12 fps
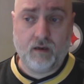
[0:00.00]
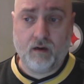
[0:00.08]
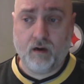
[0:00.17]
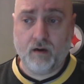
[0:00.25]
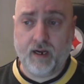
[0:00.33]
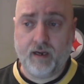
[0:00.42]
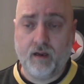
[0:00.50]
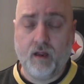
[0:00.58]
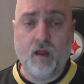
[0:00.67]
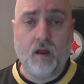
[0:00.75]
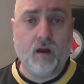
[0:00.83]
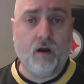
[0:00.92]
All right.
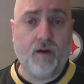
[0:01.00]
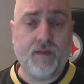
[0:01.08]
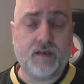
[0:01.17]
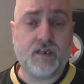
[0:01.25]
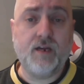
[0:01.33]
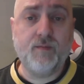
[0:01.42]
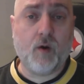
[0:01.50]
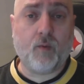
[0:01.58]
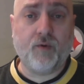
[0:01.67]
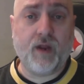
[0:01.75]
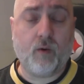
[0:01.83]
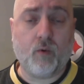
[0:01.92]
On the
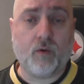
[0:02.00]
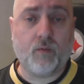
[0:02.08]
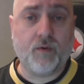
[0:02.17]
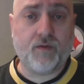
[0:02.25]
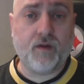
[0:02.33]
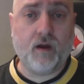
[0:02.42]
T-Mobile network with